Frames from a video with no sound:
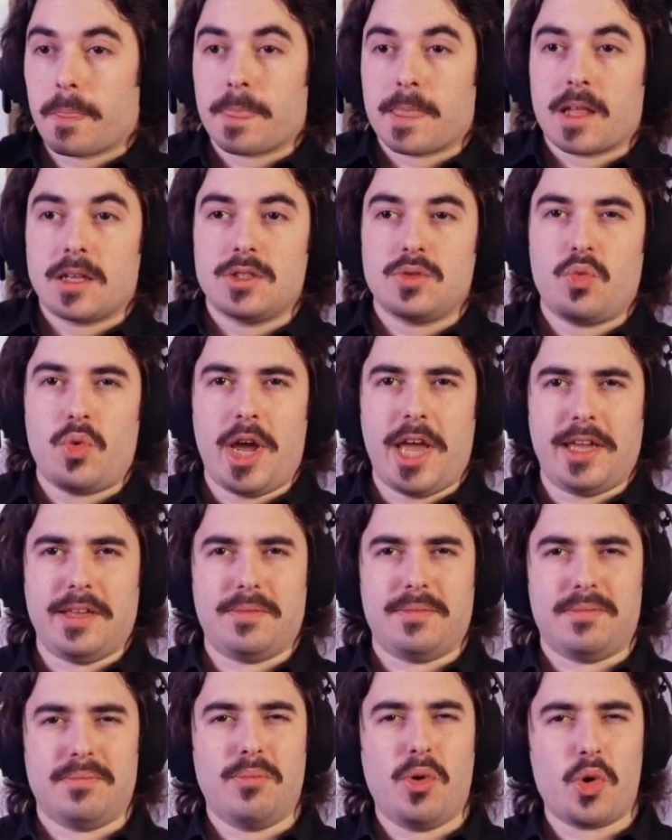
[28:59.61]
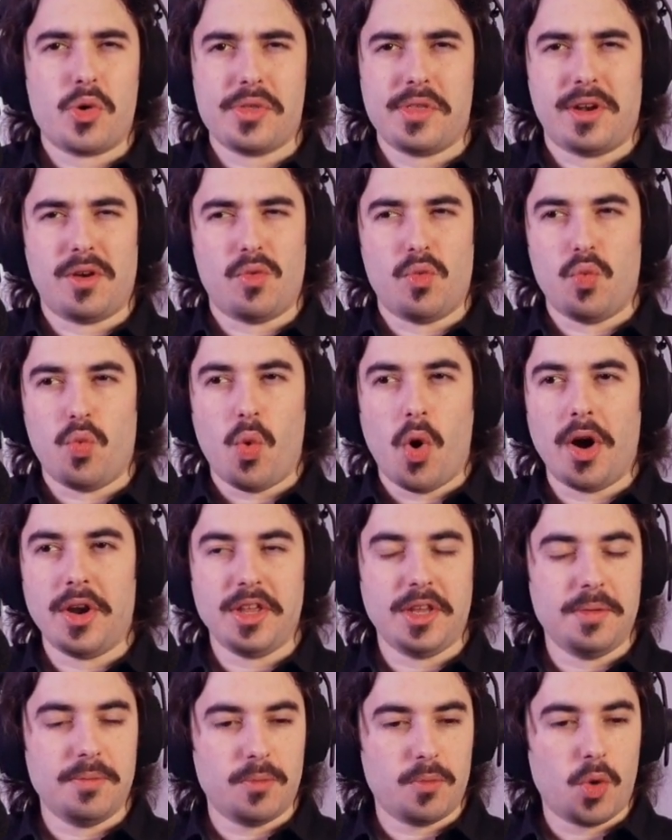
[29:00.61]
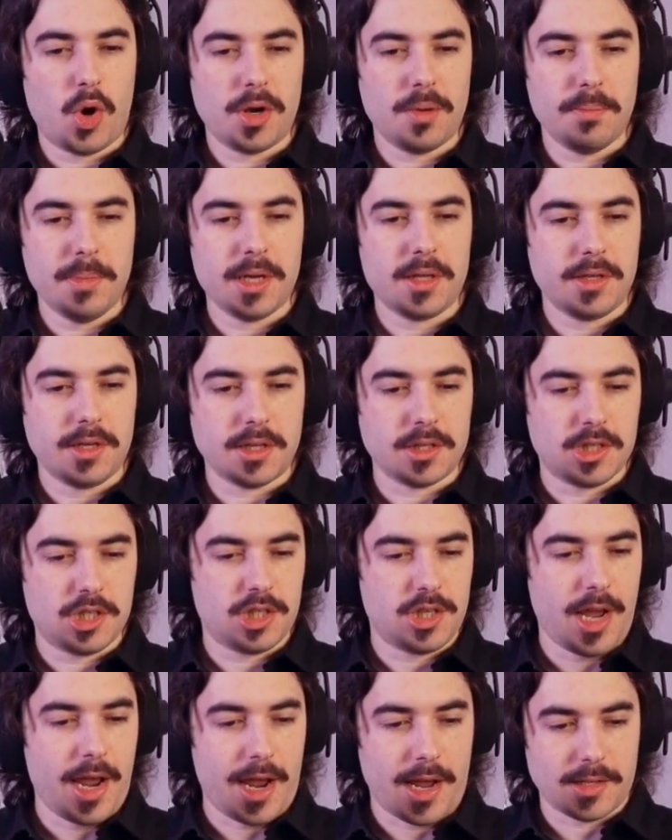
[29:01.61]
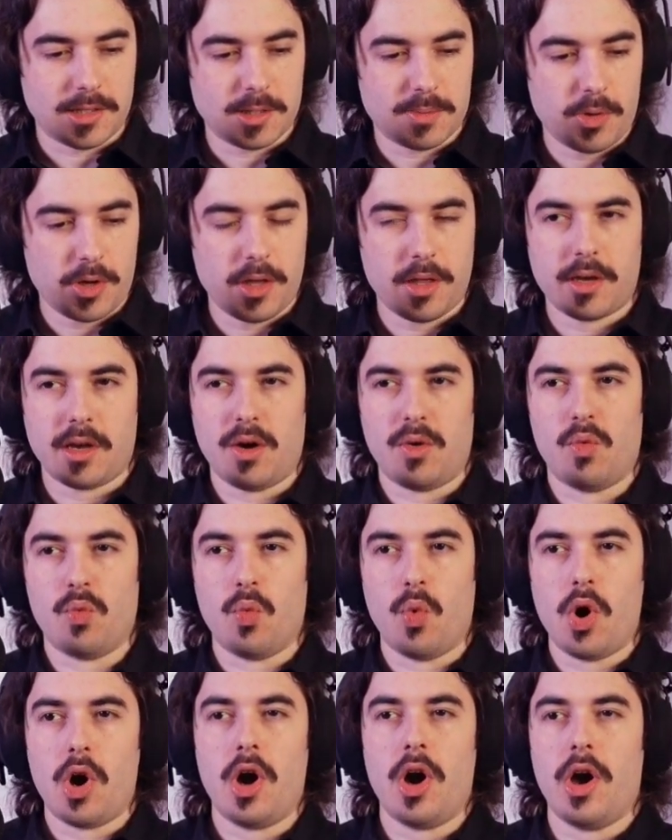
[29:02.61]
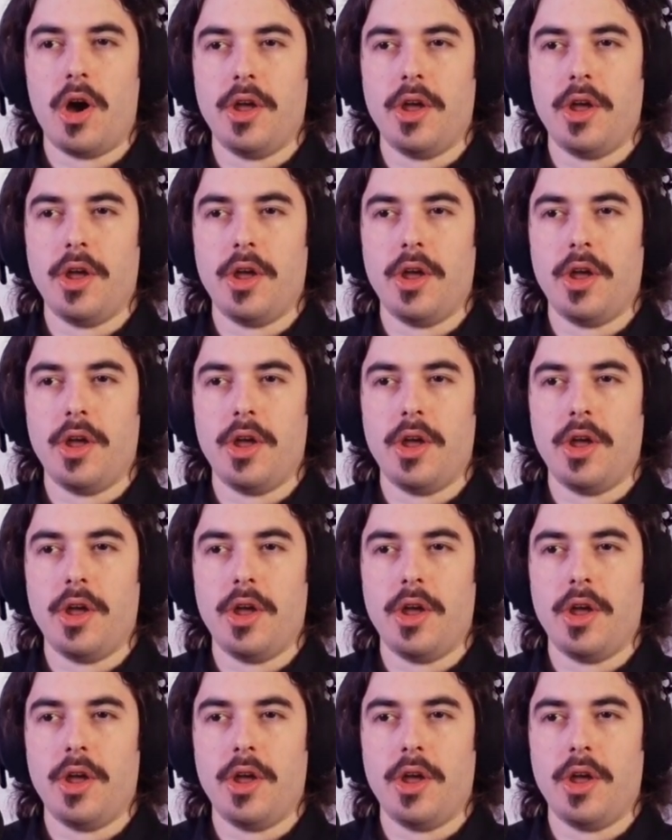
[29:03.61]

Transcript: It's way more than a 1 in 1 million chance. It's probably like a 1